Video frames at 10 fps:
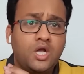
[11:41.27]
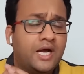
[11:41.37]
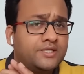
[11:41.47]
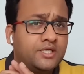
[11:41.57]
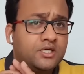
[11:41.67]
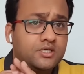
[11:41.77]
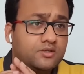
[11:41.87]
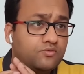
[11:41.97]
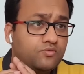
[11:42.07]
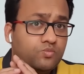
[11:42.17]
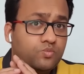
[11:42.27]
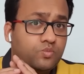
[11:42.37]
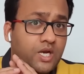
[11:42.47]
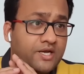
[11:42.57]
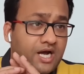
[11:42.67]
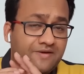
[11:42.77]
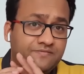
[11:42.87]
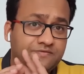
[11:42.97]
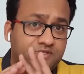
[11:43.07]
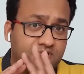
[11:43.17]
I think like
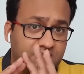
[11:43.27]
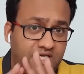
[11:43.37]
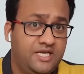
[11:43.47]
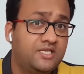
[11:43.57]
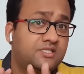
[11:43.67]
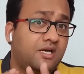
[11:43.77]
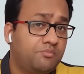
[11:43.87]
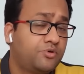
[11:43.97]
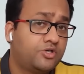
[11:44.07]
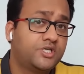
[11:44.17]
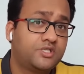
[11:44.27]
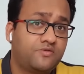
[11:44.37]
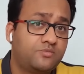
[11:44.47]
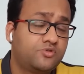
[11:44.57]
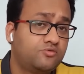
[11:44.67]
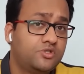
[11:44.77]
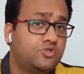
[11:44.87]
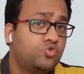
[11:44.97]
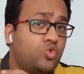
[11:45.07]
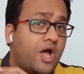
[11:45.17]
I've seen some projects from
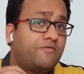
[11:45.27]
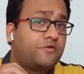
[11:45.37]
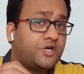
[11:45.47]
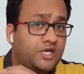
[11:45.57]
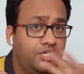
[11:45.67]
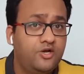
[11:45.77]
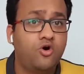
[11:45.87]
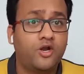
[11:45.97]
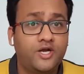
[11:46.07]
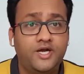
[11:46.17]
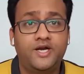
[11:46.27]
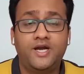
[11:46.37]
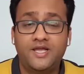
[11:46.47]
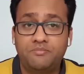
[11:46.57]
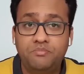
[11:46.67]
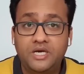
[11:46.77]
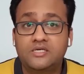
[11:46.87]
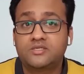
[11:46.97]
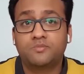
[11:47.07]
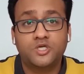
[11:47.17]
students who have really gone ahead and like
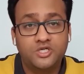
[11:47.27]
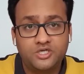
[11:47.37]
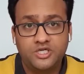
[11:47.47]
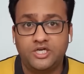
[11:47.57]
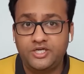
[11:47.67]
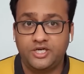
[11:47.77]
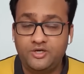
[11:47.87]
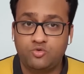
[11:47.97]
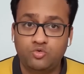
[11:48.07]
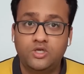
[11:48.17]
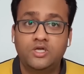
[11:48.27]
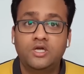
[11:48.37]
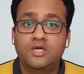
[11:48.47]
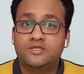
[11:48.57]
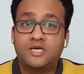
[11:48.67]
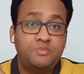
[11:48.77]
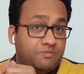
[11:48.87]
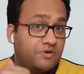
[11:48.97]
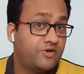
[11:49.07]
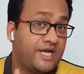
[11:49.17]
built something really, really cool that
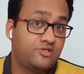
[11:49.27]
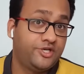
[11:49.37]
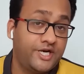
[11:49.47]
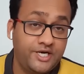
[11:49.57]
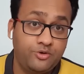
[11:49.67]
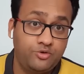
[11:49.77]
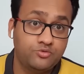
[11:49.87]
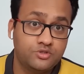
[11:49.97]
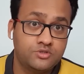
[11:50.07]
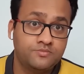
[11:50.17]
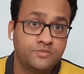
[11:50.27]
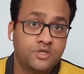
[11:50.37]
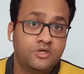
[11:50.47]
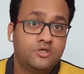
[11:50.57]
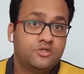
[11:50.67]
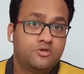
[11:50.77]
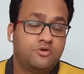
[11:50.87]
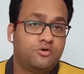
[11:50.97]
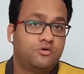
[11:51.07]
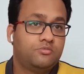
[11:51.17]
people were actually ready to use.
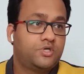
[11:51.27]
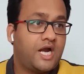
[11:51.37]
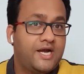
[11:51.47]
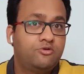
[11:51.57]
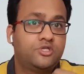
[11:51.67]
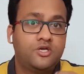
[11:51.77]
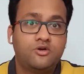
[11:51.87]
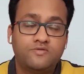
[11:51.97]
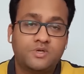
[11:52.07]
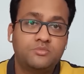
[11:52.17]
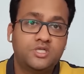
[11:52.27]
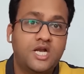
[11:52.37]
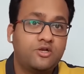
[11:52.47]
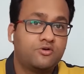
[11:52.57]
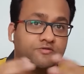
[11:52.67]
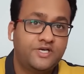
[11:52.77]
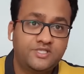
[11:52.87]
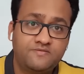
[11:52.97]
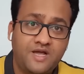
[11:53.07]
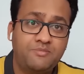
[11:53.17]
So try to think of something that your
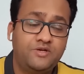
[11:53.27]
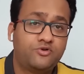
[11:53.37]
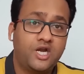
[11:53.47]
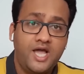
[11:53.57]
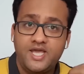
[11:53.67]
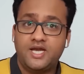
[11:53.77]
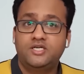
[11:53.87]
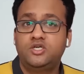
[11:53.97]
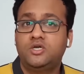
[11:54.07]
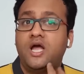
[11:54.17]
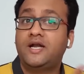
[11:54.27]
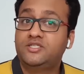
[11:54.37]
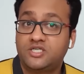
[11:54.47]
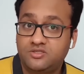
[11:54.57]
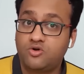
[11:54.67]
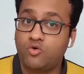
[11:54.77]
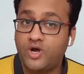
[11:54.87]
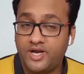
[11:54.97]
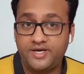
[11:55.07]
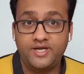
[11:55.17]
friends and family would like and just go
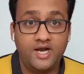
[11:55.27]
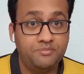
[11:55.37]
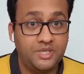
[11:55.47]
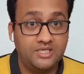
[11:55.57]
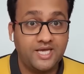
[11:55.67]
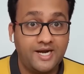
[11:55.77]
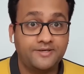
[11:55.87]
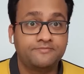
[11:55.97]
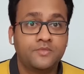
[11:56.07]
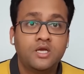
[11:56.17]
ahead and build that